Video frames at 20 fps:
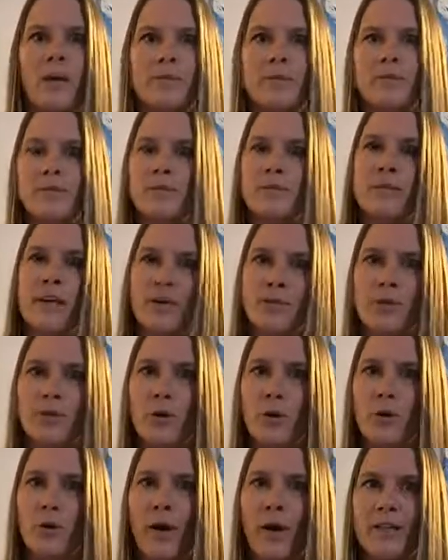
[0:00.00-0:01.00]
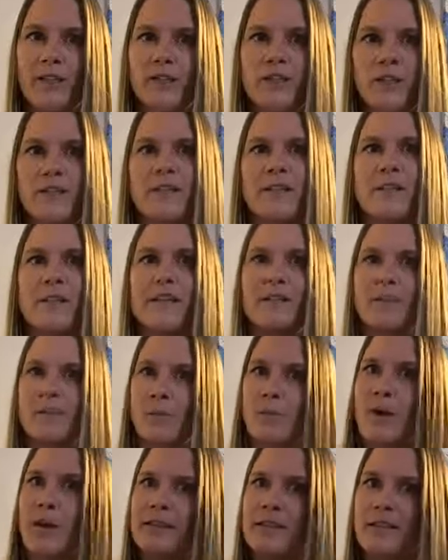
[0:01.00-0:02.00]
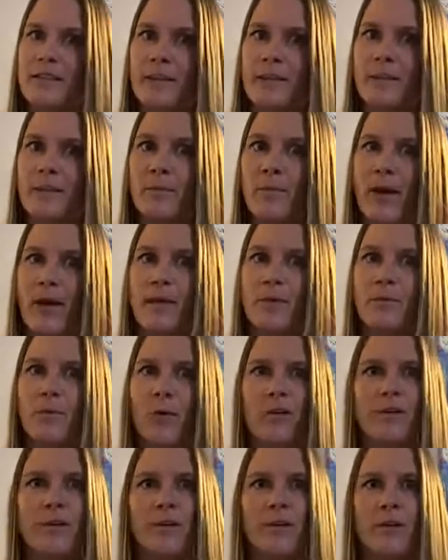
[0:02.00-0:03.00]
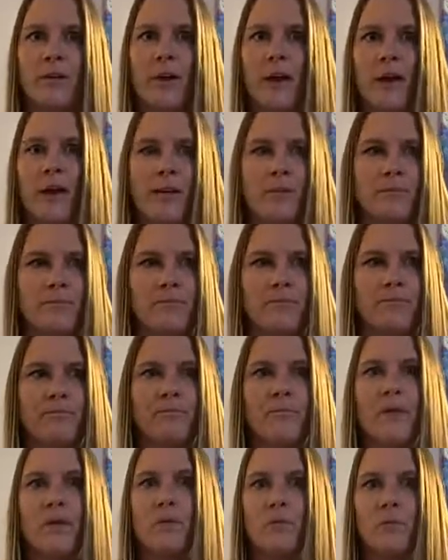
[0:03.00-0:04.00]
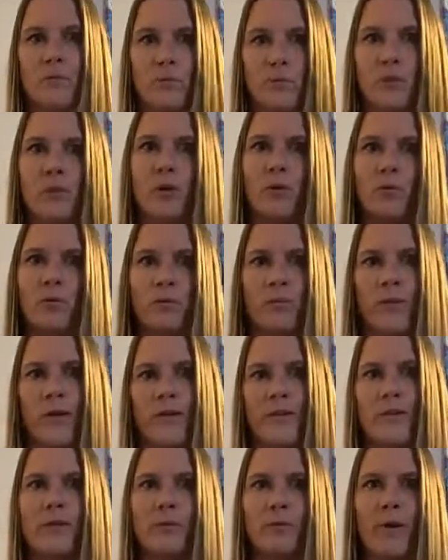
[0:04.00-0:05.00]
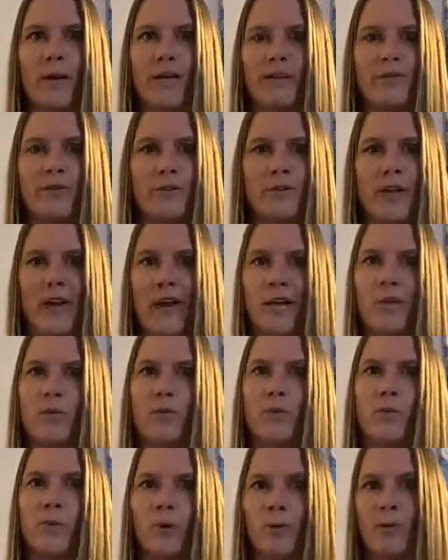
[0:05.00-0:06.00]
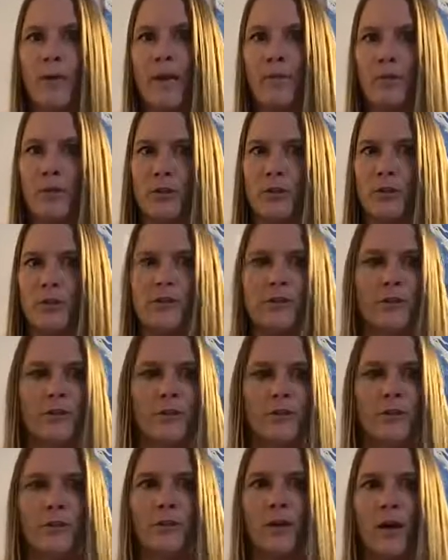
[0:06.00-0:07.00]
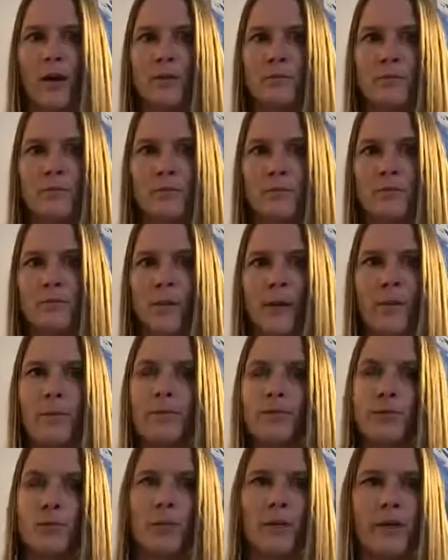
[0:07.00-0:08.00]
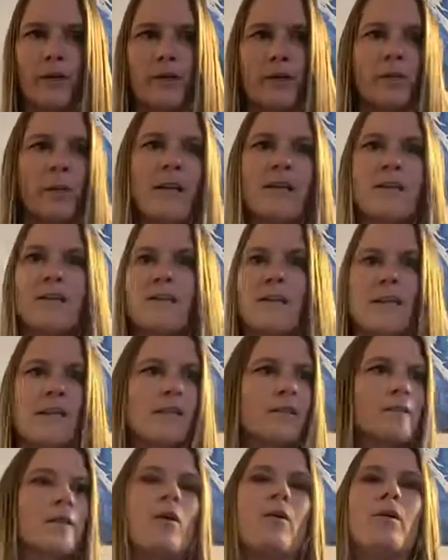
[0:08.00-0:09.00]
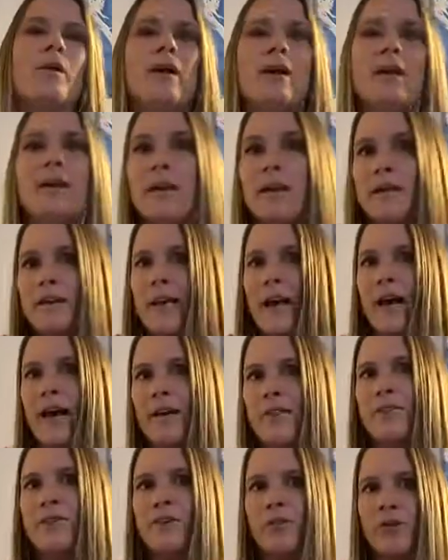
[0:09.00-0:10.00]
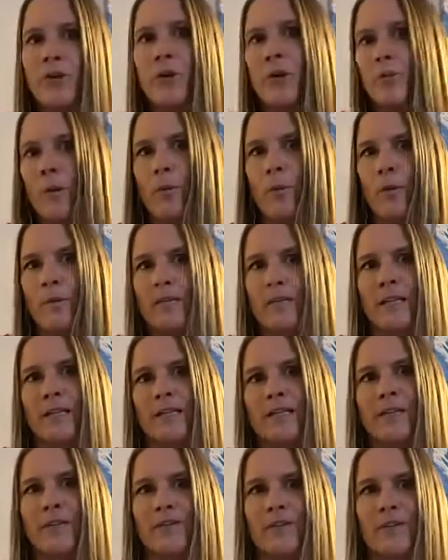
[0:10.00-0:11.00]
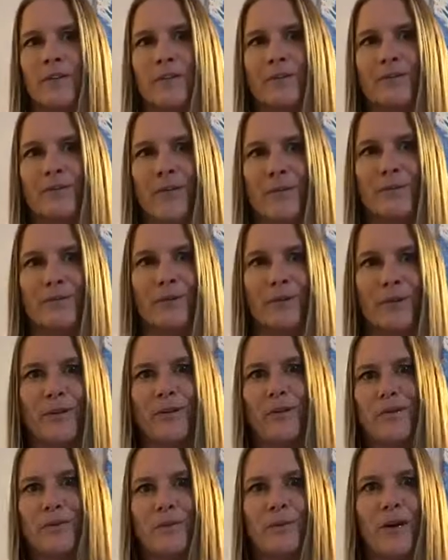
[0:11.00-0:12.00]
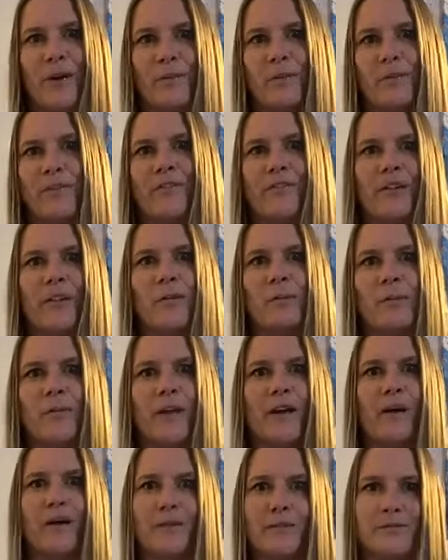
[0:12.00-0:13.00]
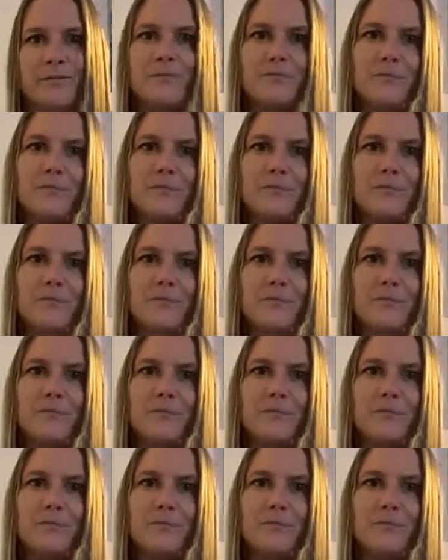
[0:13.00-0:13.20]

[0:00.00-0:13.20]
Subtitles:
some yes or no questions, and then summarizes at the bottom whether, whether you're ready for that, or maybe you're still able to work independently. So yeah, if you go to my website, it's definitely available there.